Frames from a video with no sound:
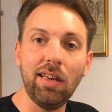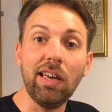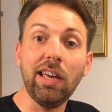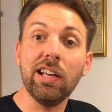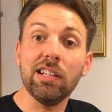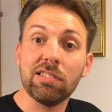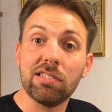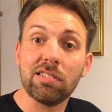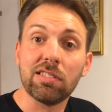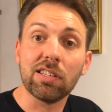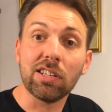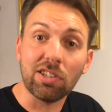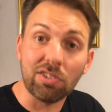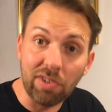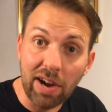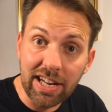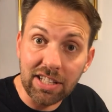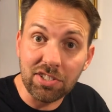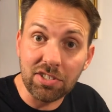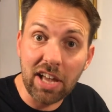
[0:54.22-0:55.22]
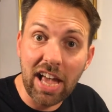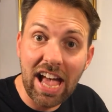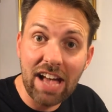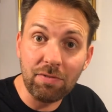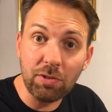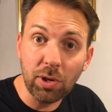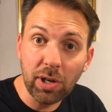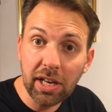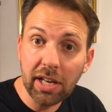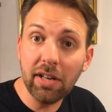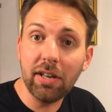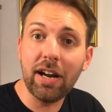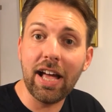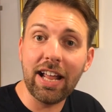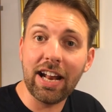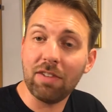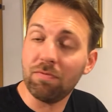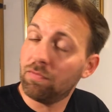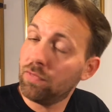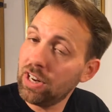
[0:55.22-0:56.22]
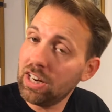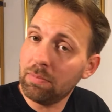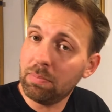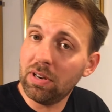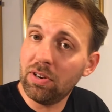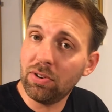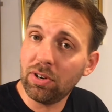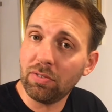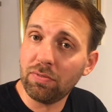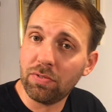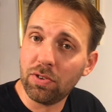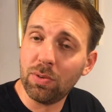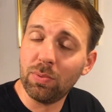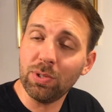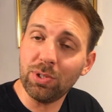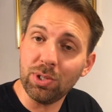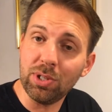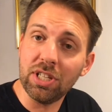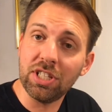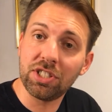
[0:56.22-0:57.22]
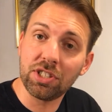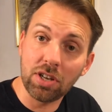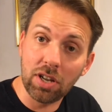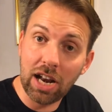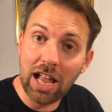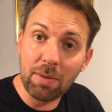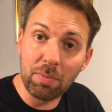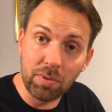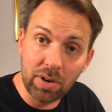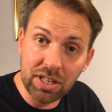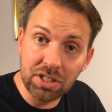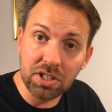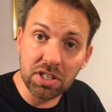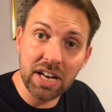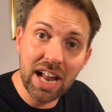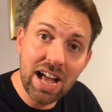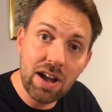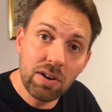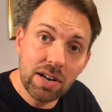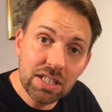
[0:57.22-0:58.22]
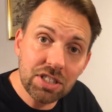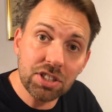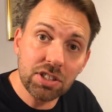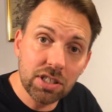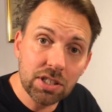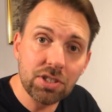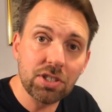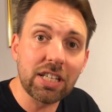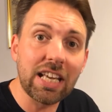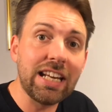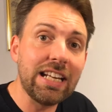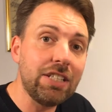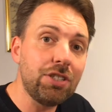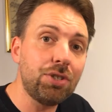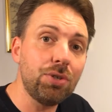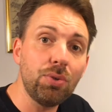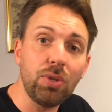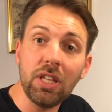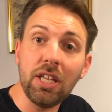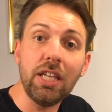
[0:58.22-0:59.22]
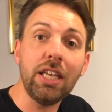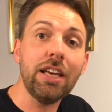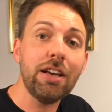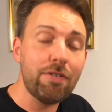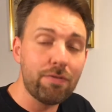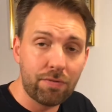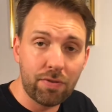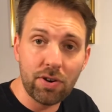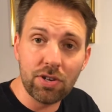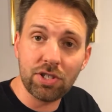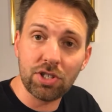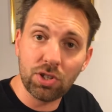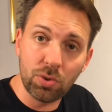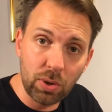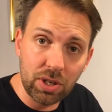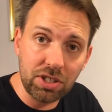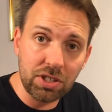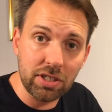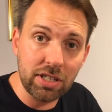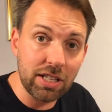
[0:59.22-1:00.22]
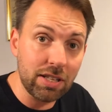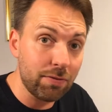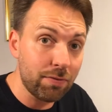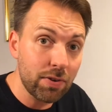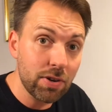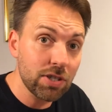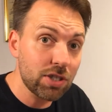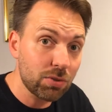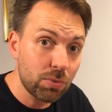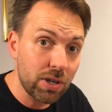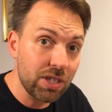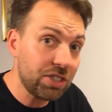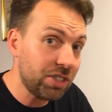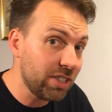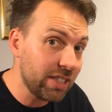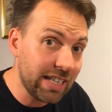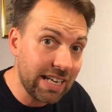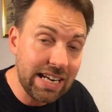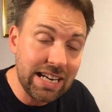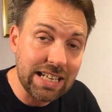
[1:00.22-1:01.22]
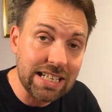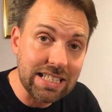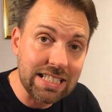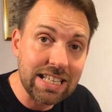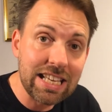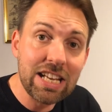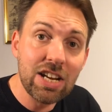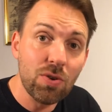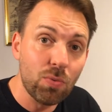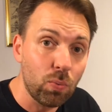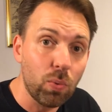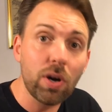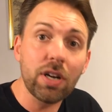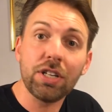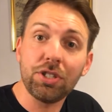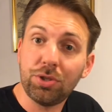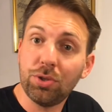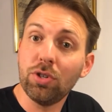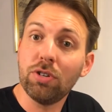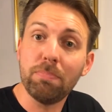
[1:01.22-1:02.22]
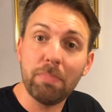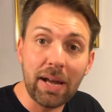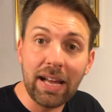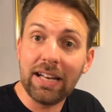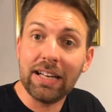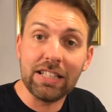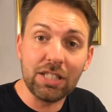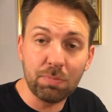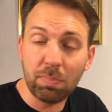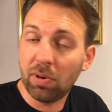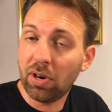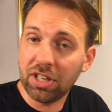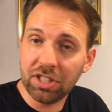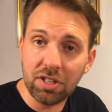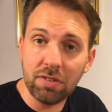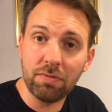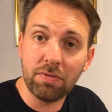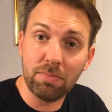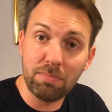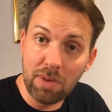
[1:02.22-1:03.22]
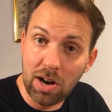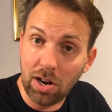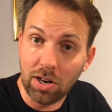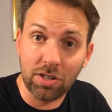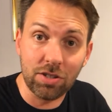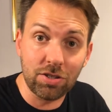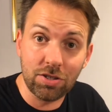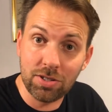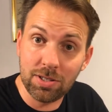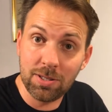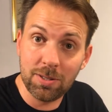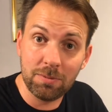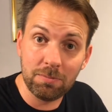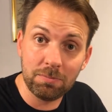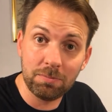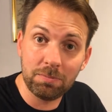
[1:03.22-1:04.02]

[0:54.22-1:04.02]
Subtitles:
It's great to have you here, and I've really been looking forward to this collaboration. Now let's just get into the first question. And the first question is, what is your main inspiration for MOCs?